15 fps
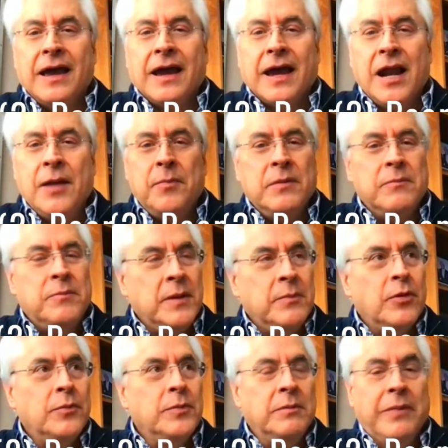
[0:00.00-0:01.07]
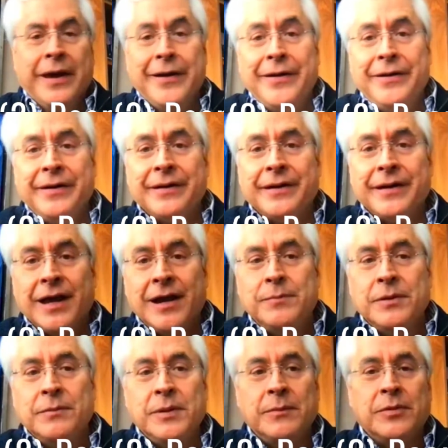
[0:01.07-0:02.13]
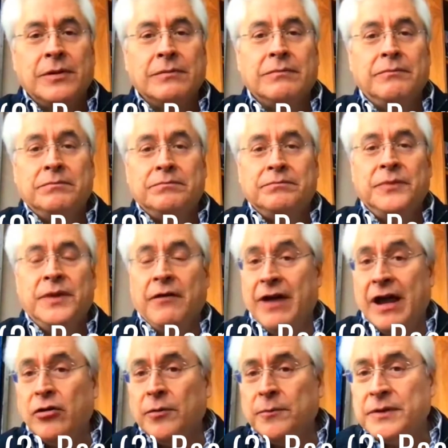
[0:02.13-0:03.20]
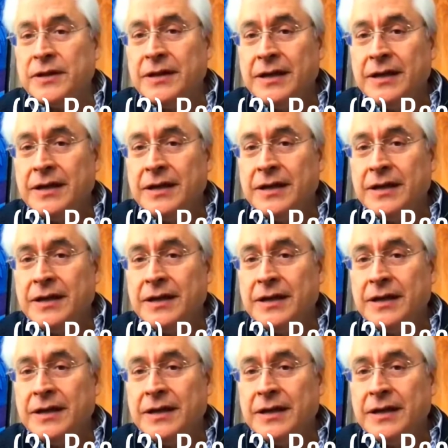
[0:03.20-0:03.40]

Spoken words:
Helping people be better, helping people develop,